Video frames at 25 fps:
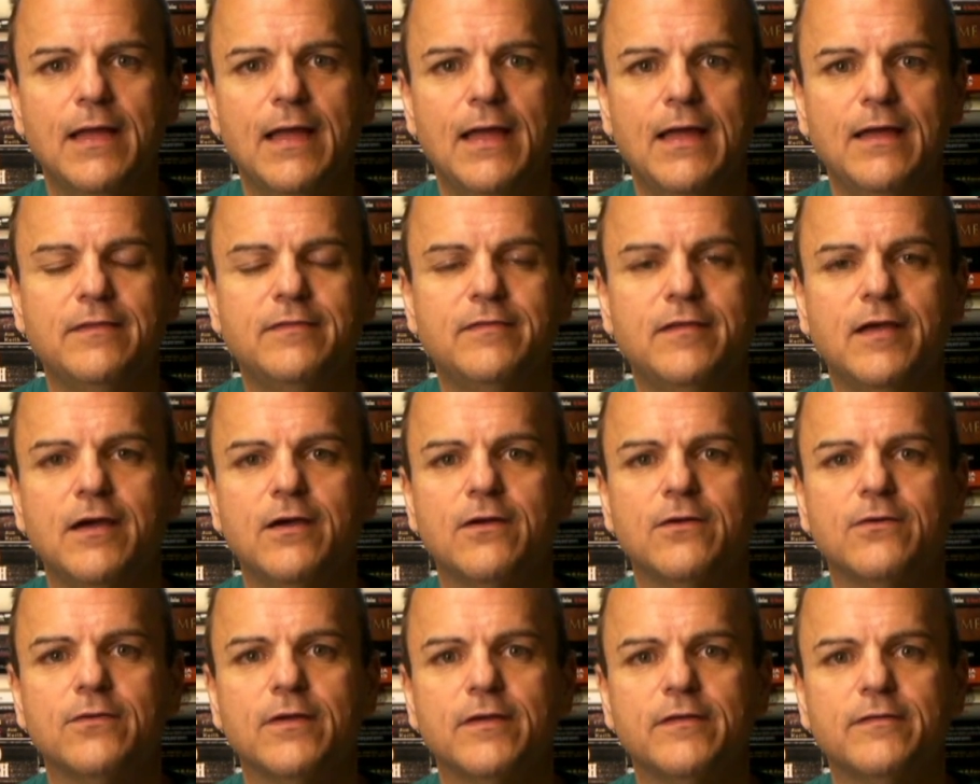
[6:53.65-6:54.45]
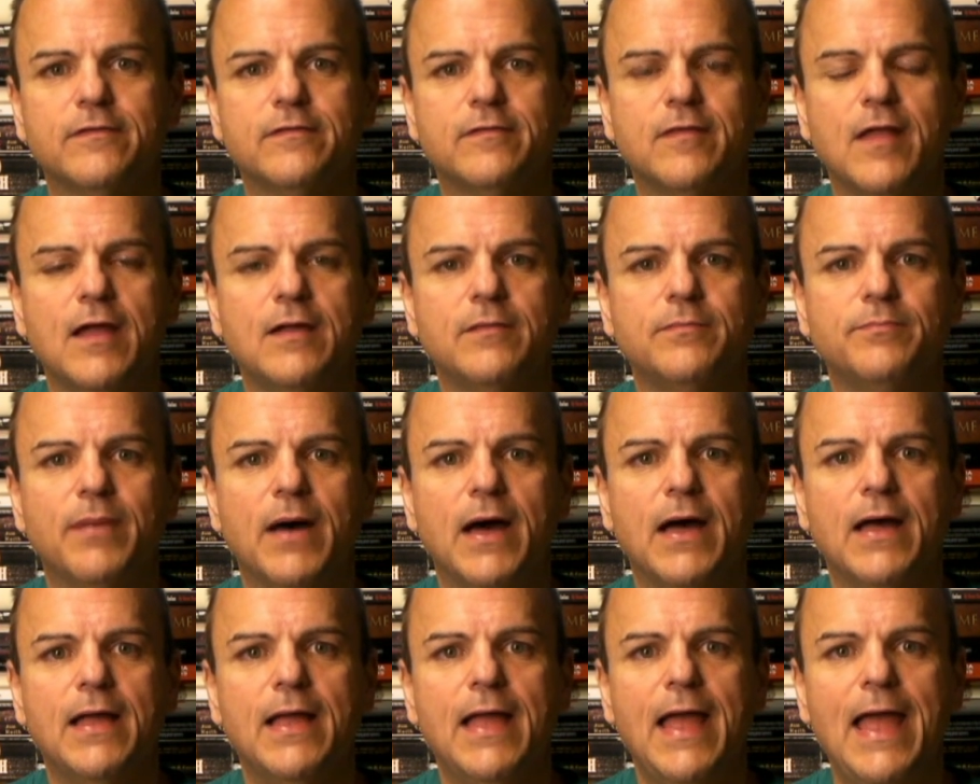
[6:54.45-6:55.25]
a terrorist state
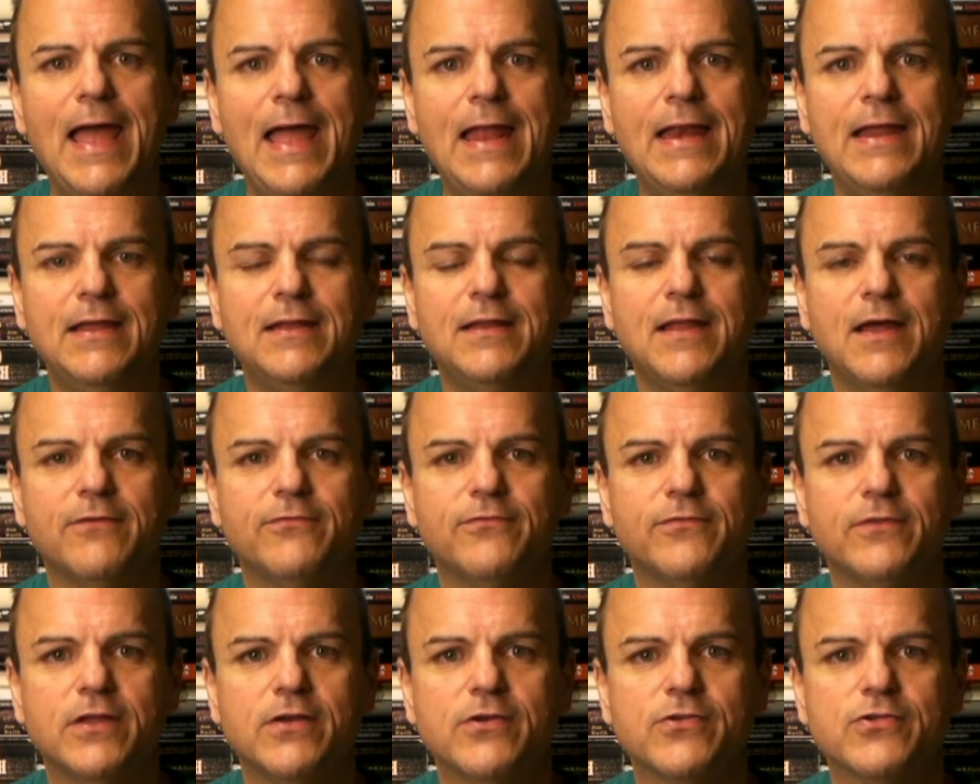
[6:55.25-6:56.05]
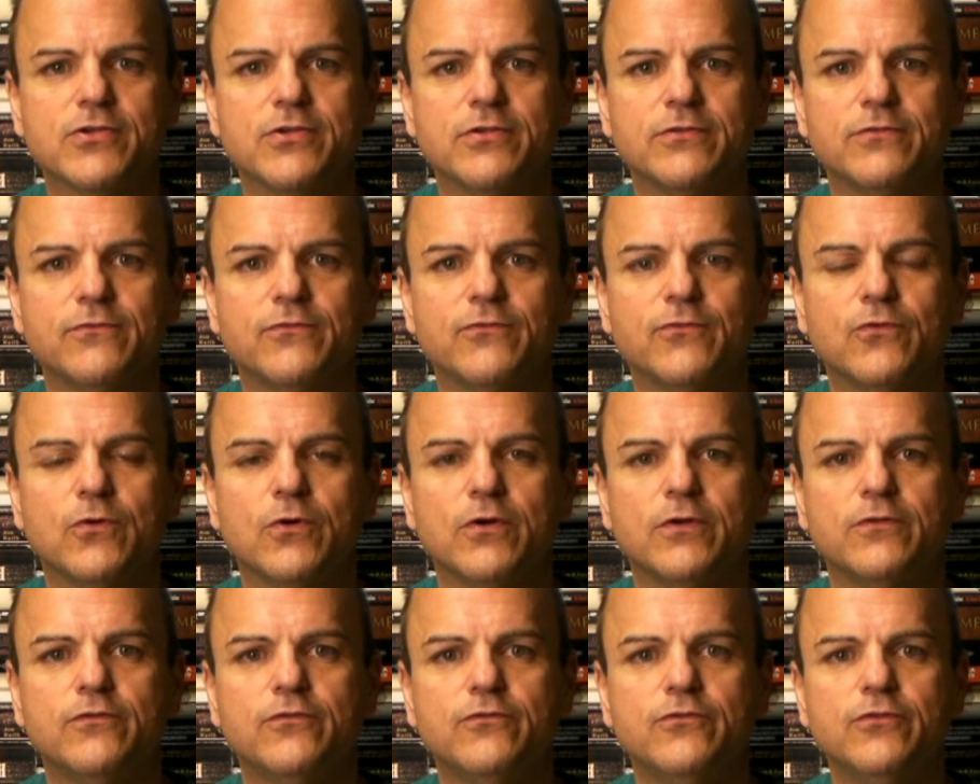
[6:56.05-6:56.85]
by any definition
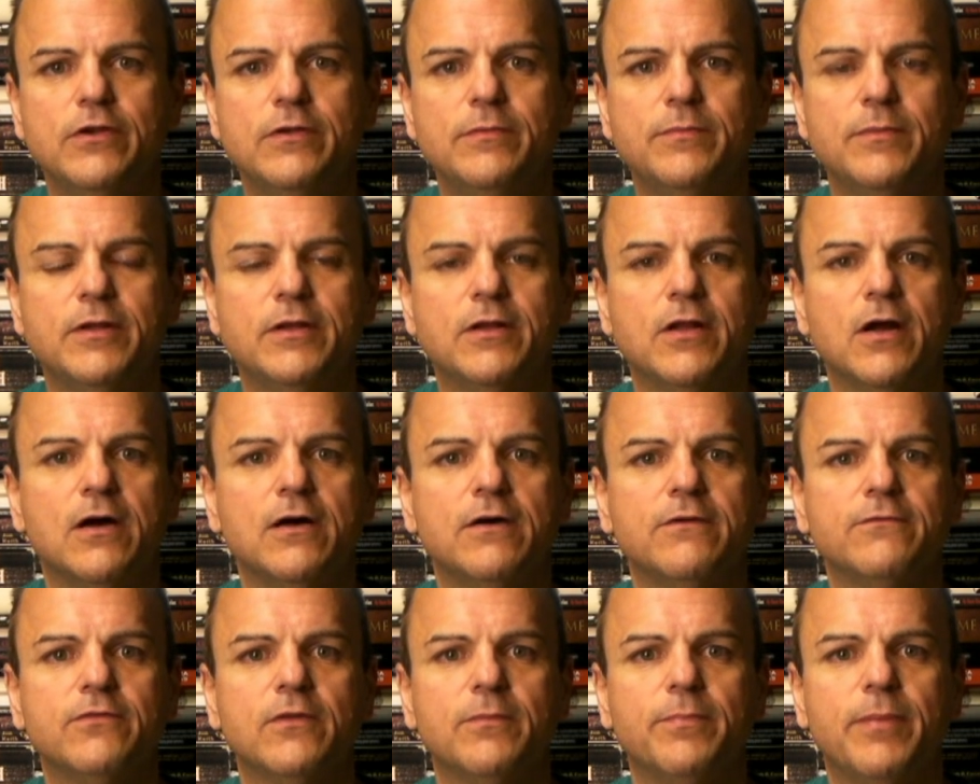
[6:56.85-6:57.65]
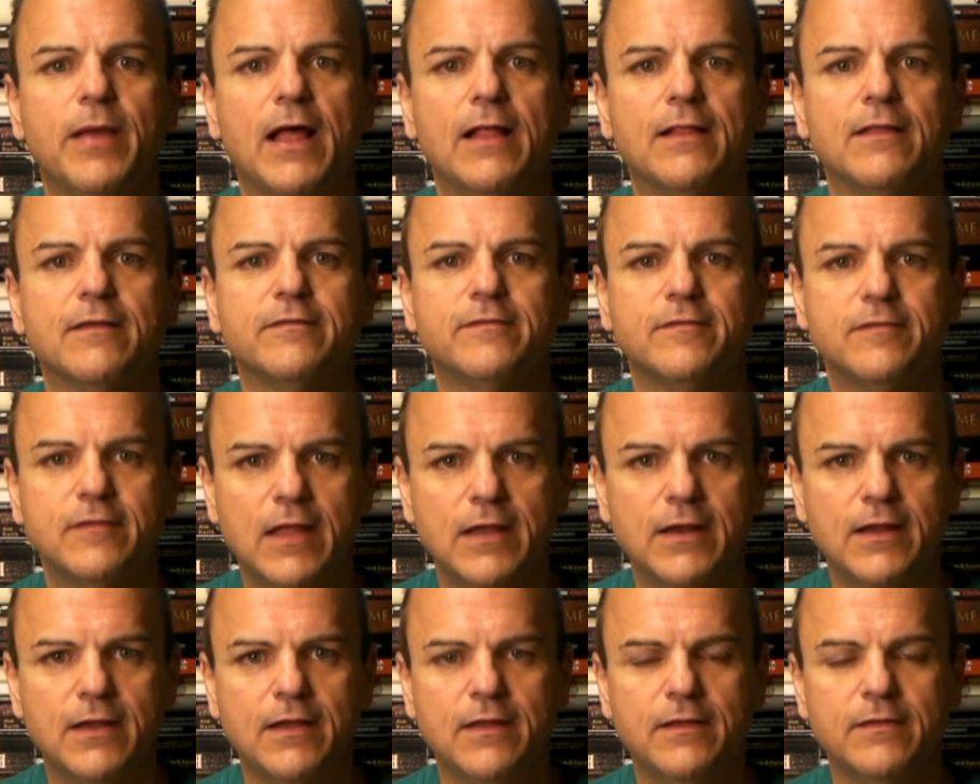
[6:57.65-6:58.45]
for its treatment of the
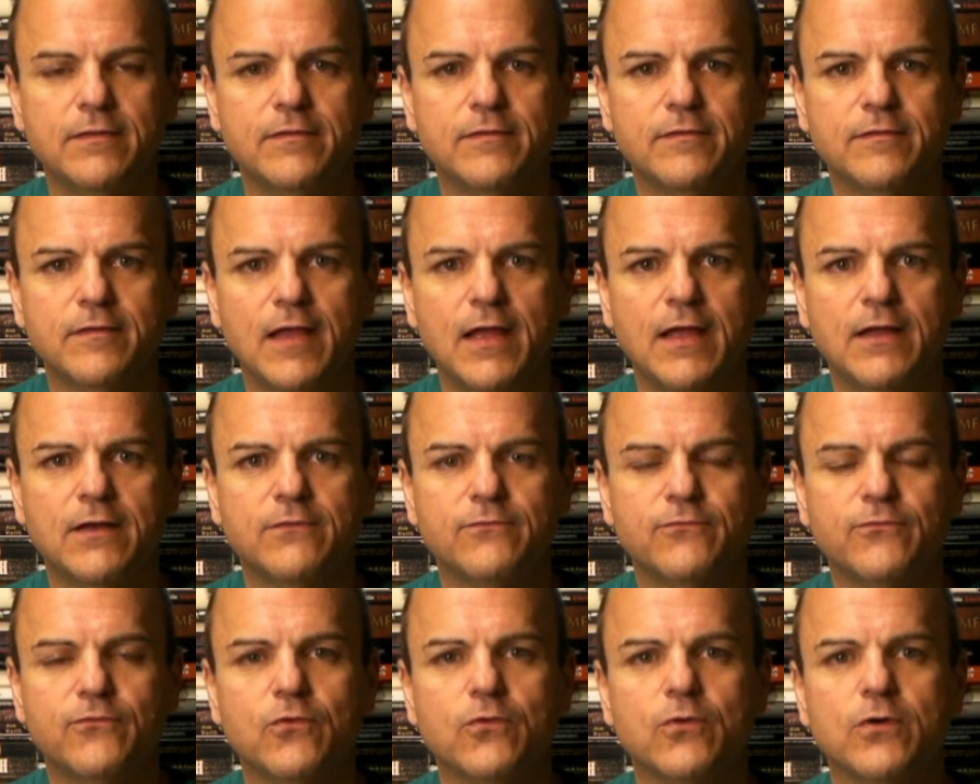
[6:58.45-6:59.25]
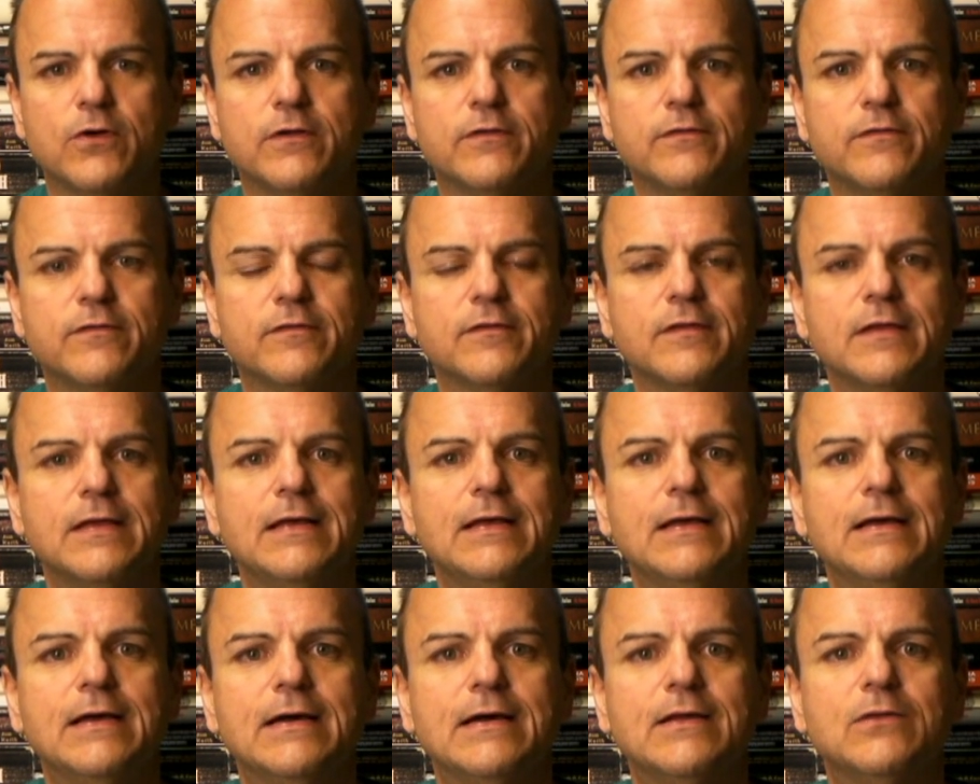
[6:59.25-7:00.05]
Palestinians and for its
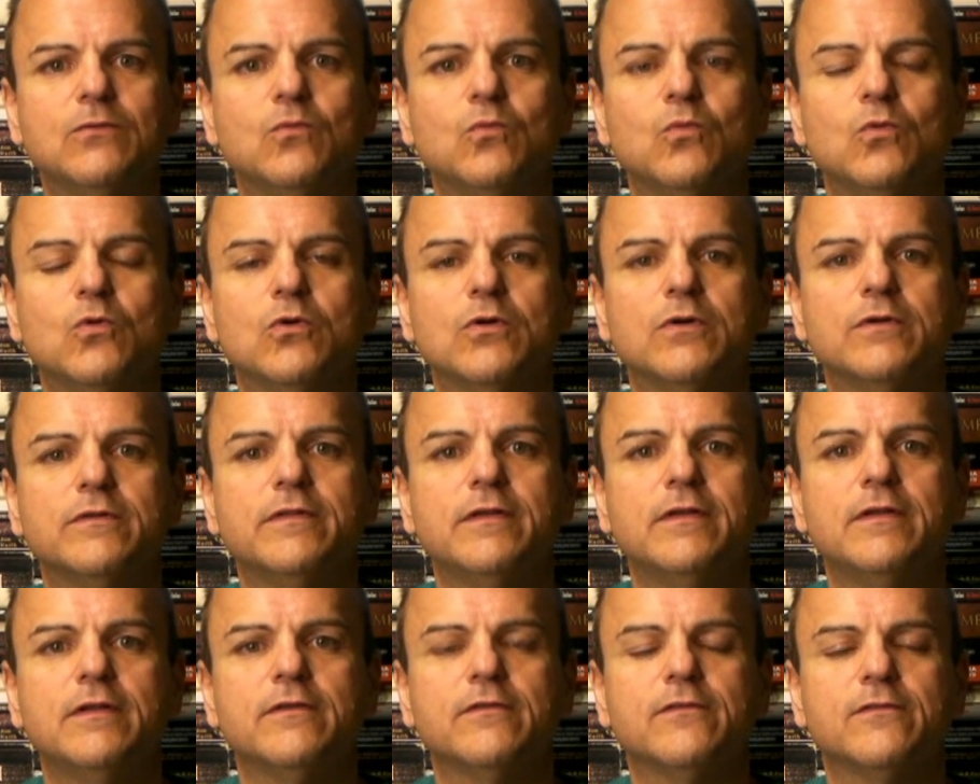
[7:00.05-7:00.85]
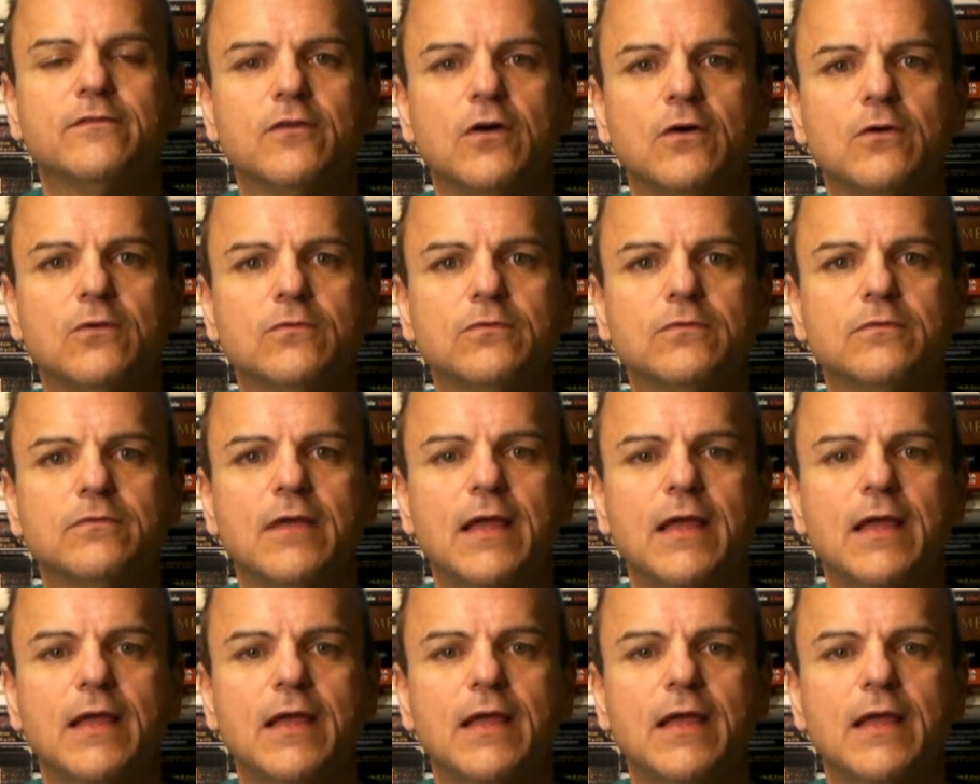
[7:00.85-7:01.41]
unwarranted assault